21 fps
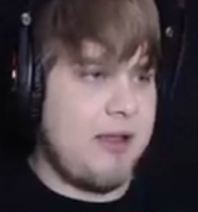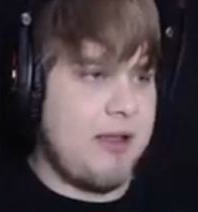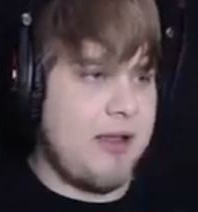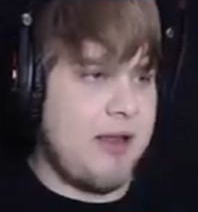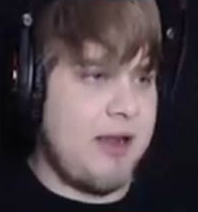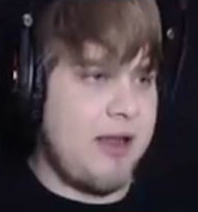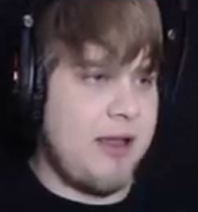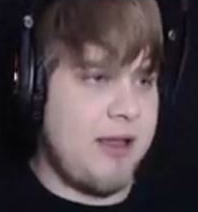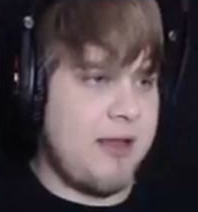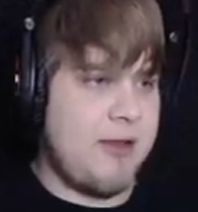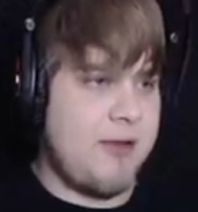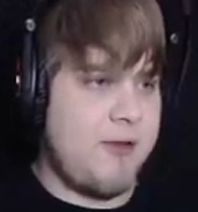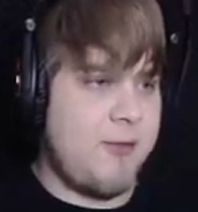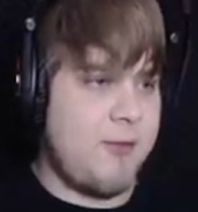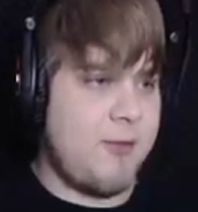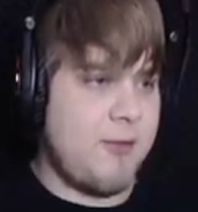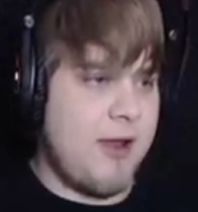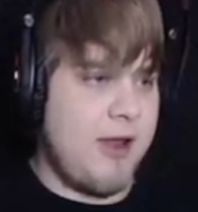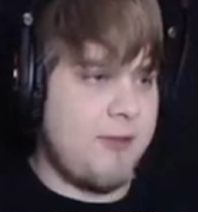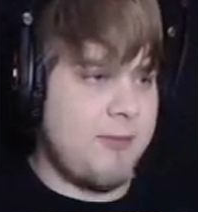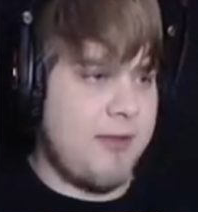Can I
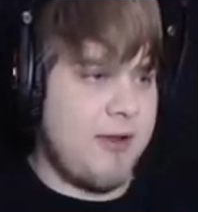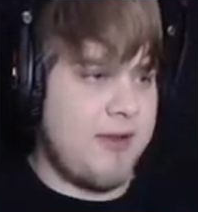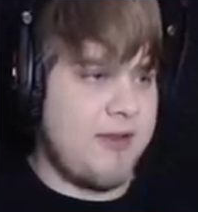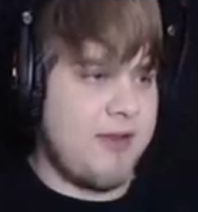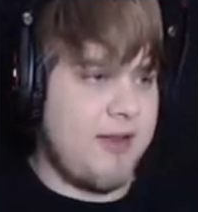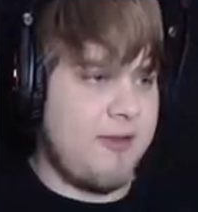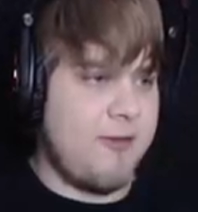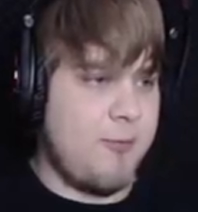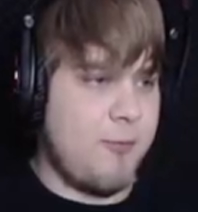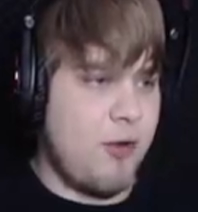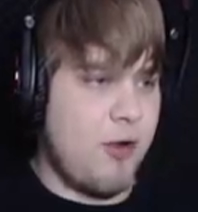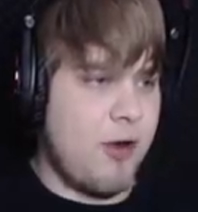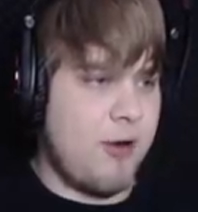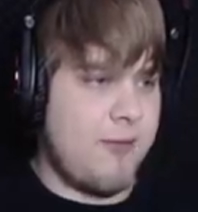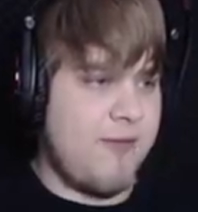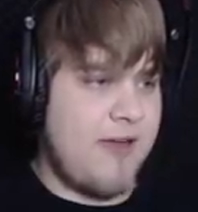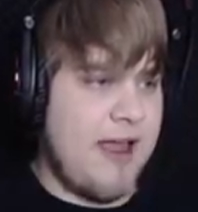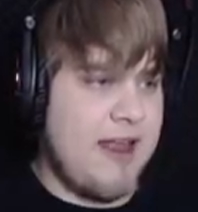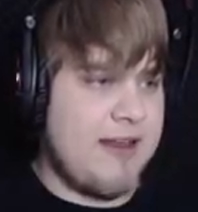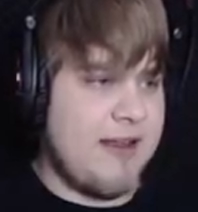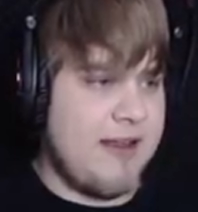craft myself more of
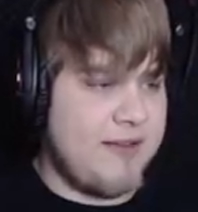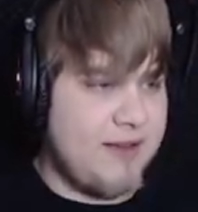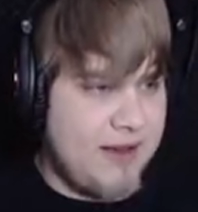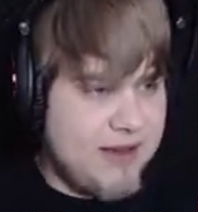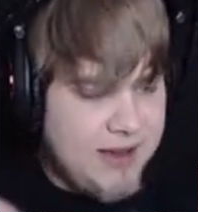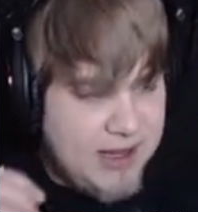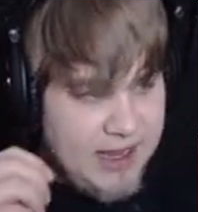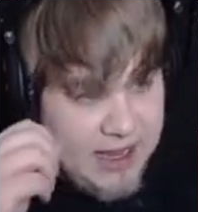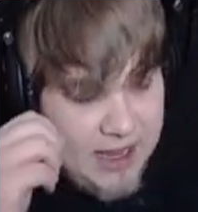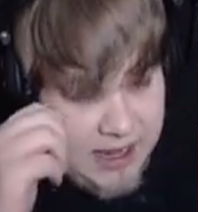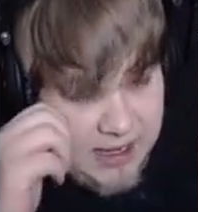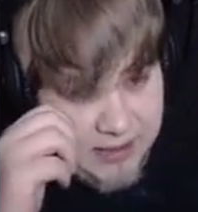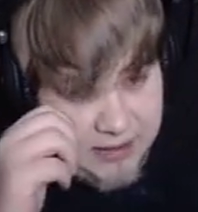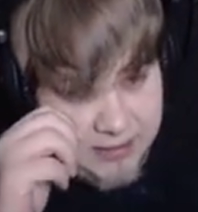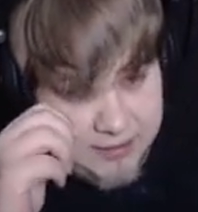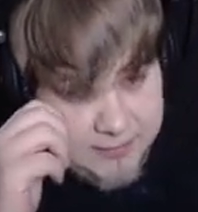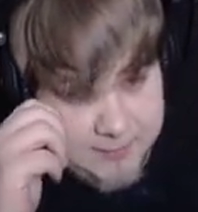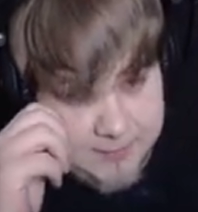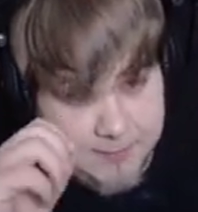that? Yes, I can.